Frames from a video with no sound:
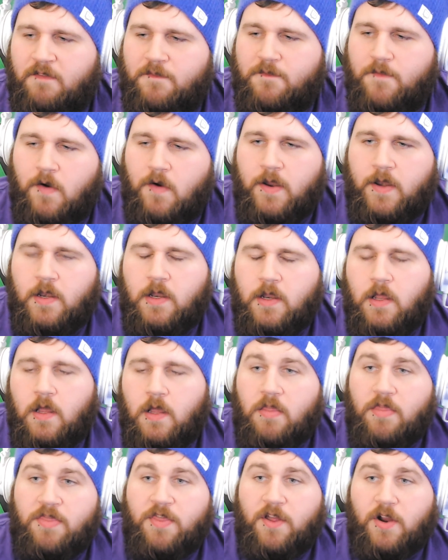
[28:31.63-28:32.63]
fun,
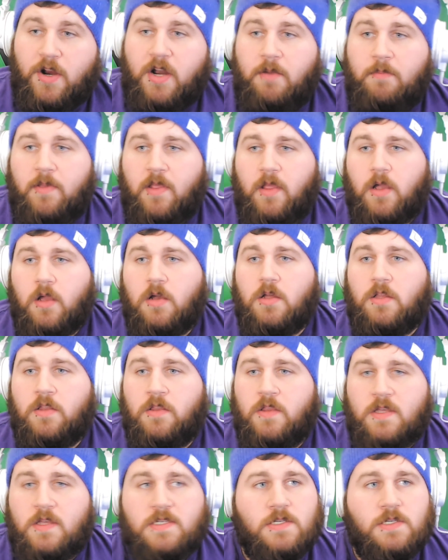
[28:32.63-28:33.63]
they're going to be like,
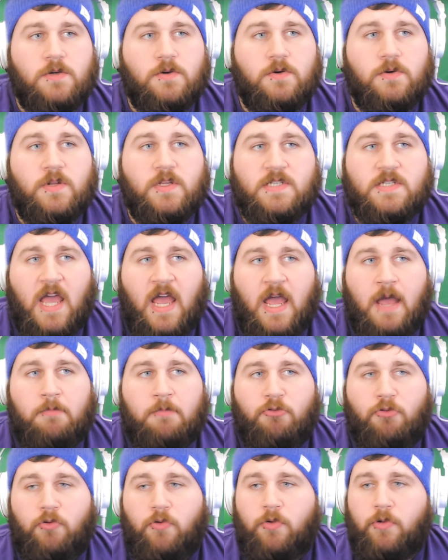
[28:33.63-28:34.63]
this dude is
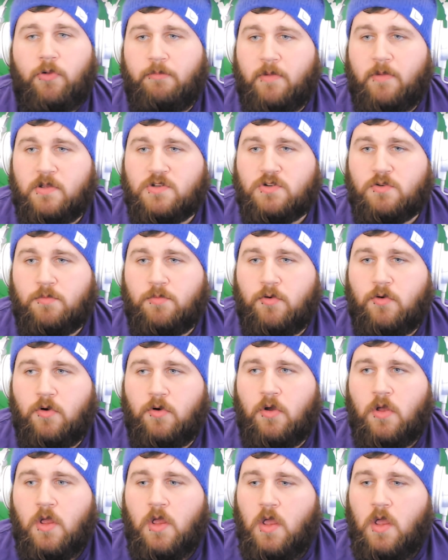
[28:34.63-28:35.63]
absolutely
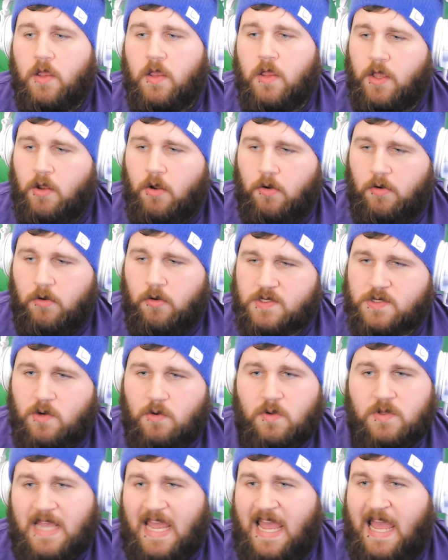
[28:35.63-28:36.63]
miserable, you know, or this
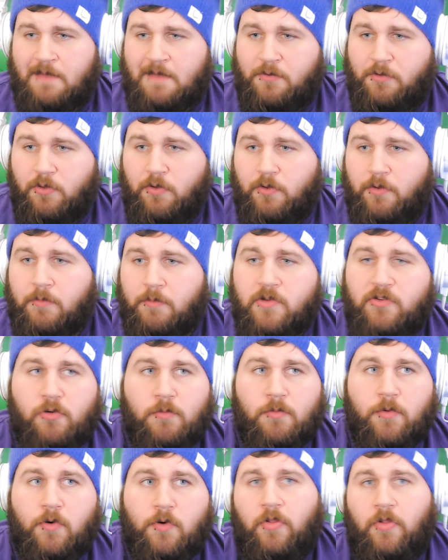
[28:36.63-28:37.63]
girl's absolutely
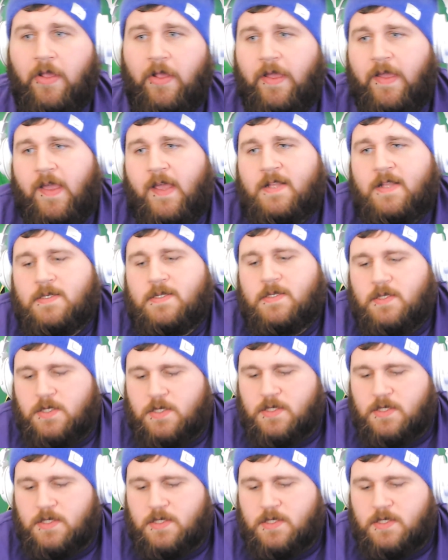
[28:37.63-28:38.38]
miserable. Like, it's